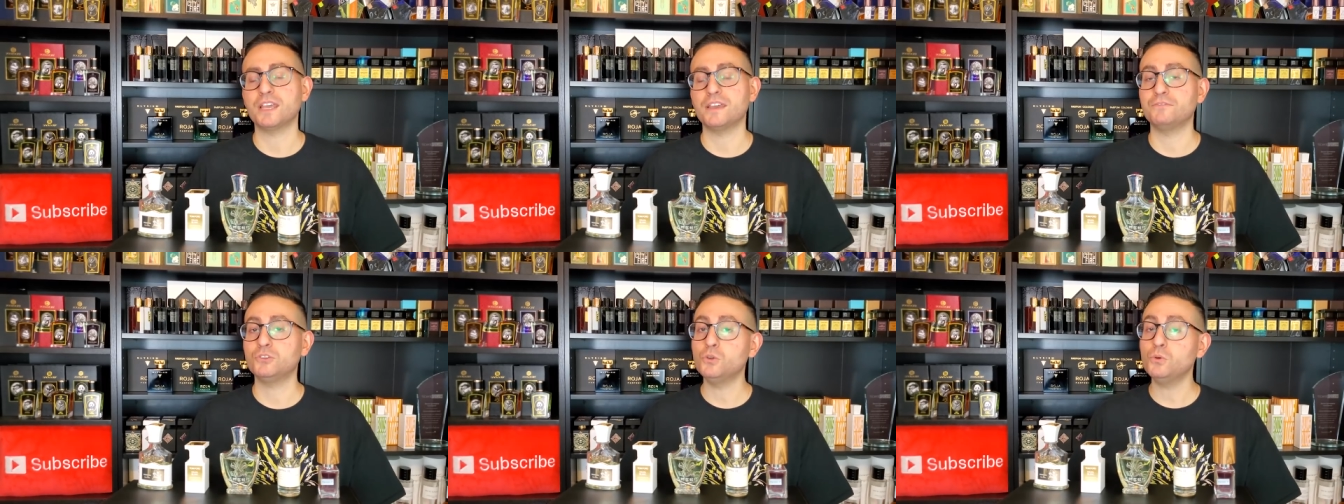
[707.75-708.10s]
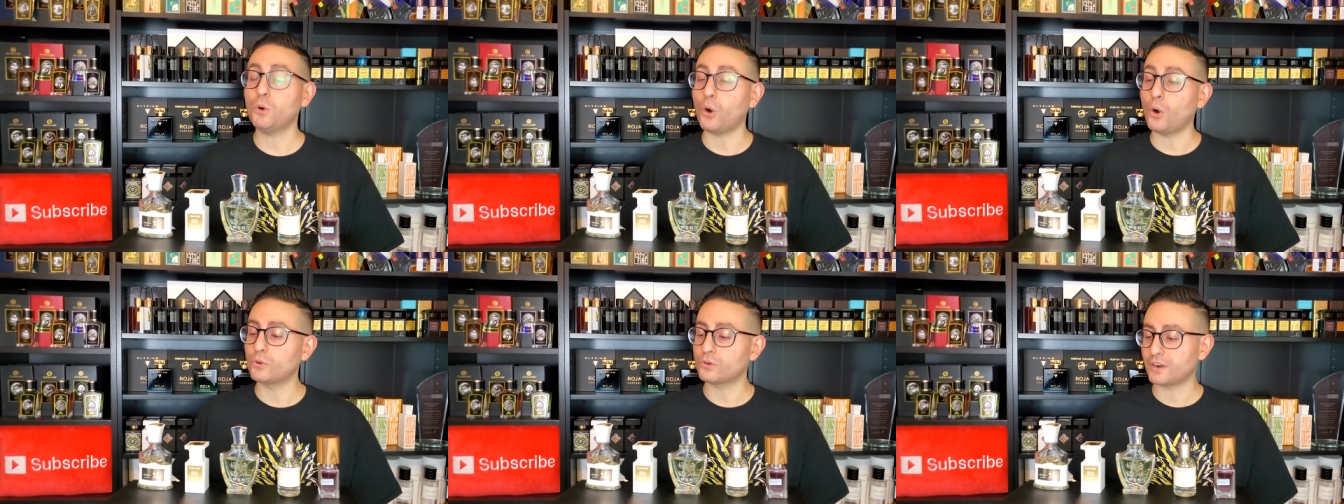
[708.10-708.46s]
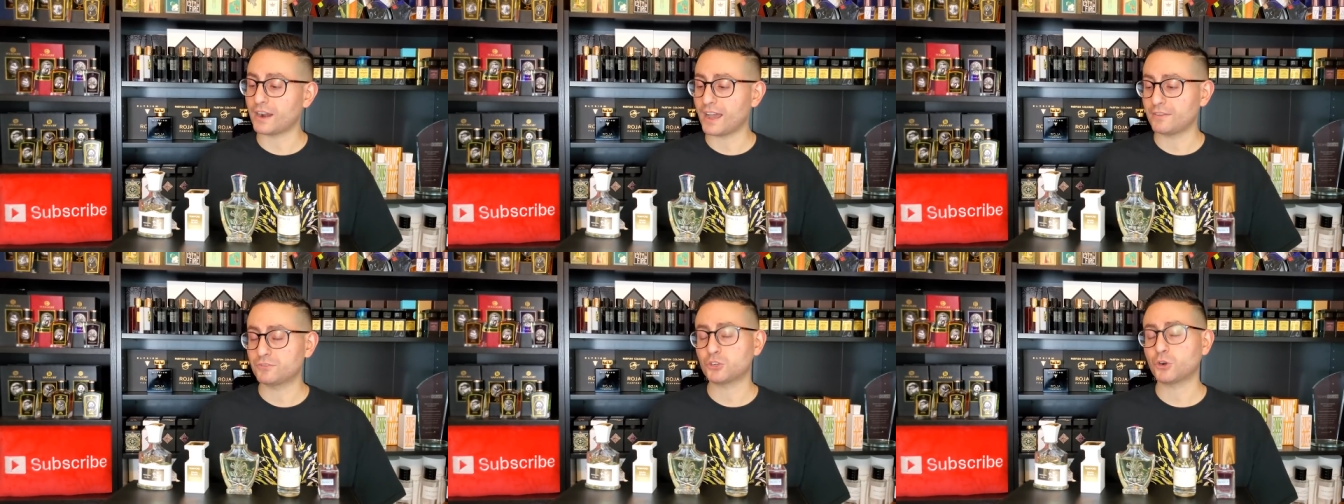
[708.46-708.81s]
If you,
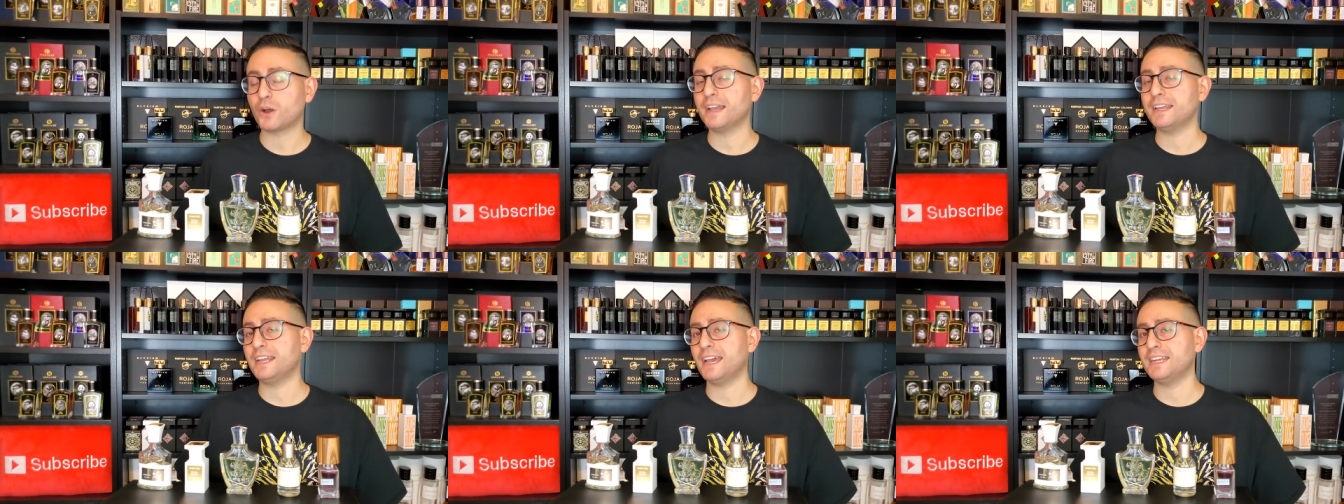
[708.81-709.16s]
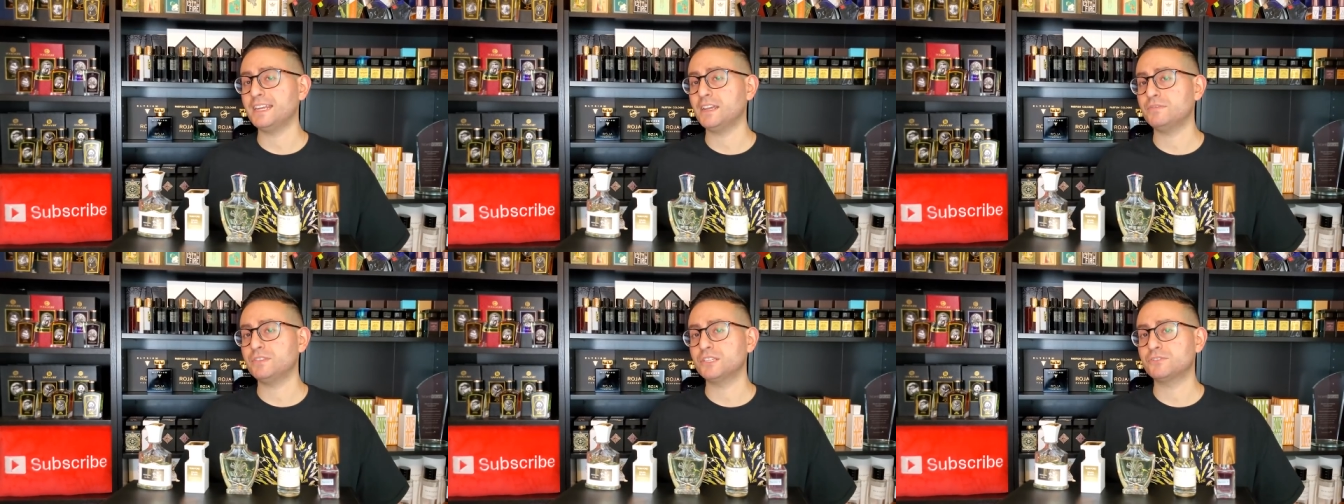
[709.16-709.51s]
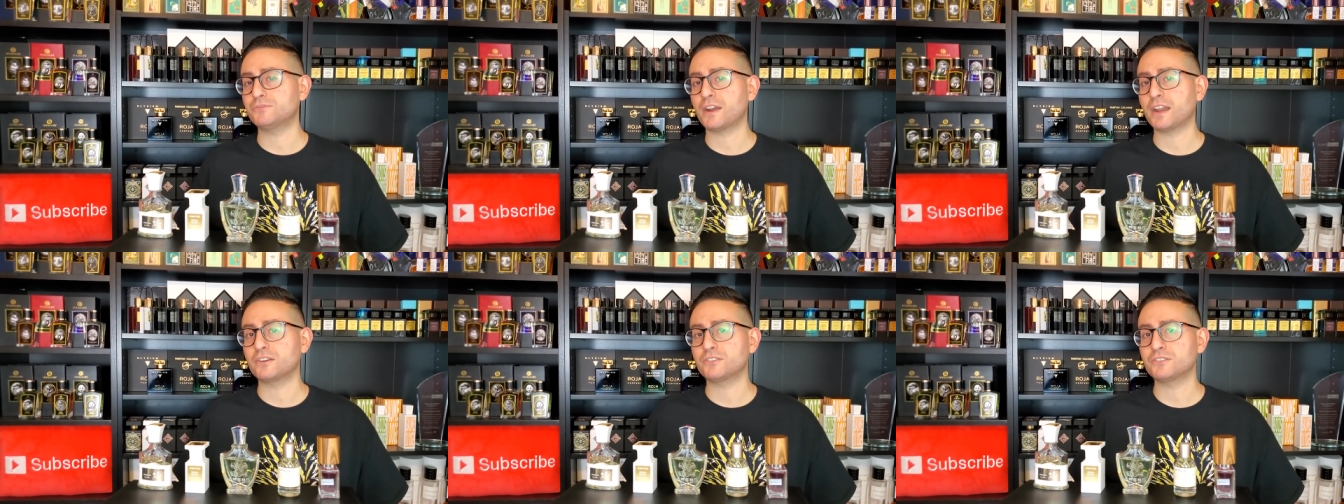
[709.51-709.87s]
owner, have tried any of these
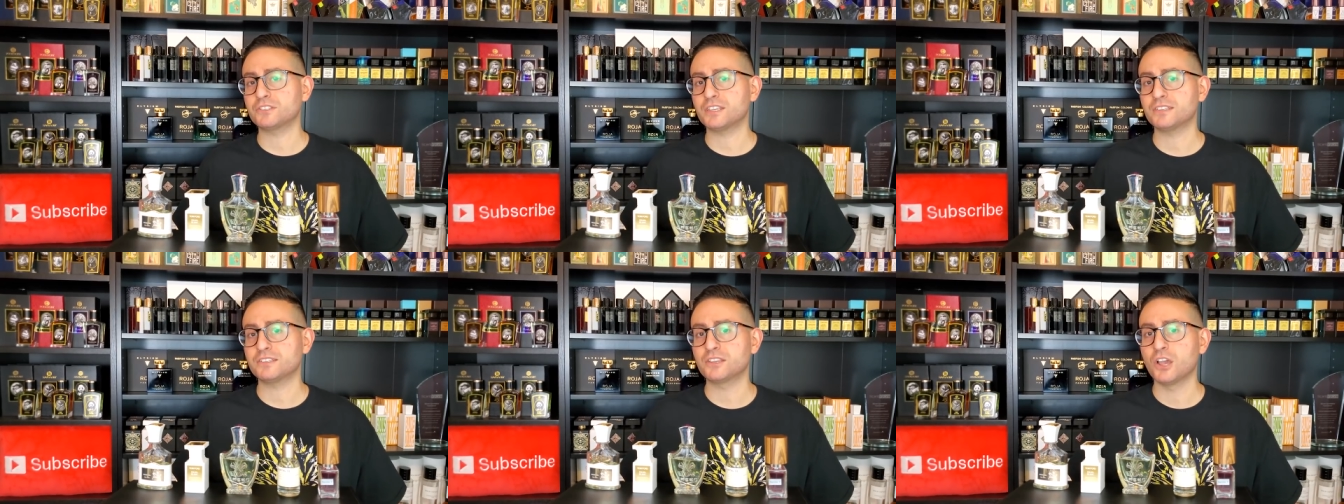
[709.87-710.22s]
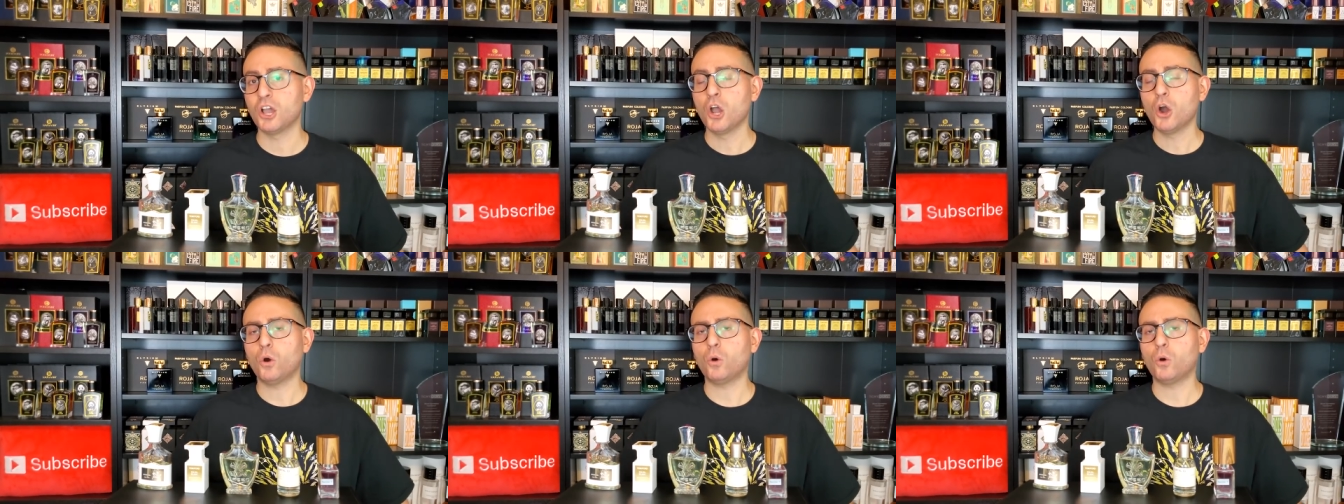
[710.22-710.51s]
fragrances